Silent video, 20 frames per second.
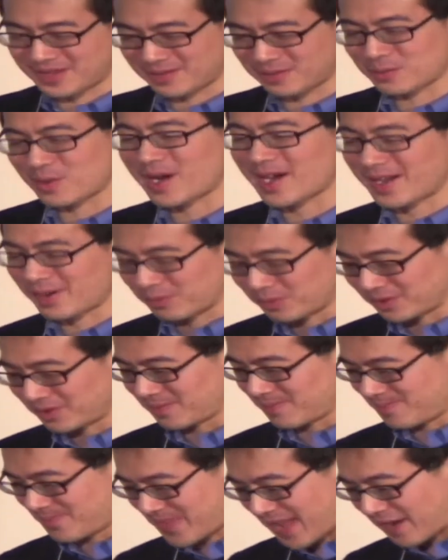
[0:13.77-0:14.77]
That why
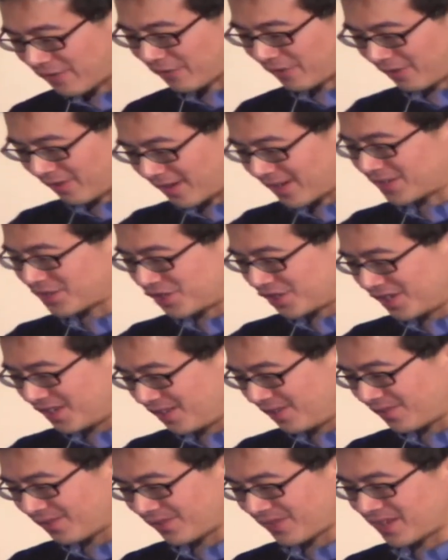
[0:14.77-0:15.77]
we'll never
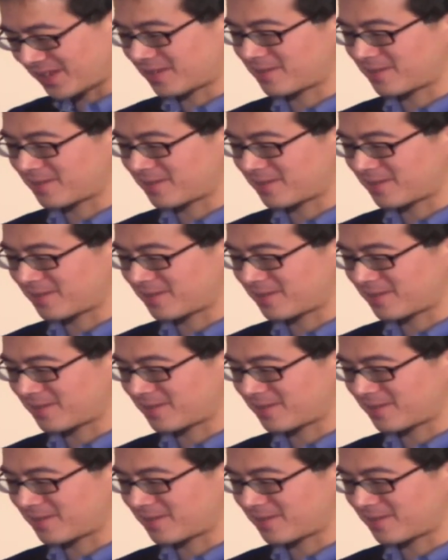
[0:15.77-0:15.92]
achieve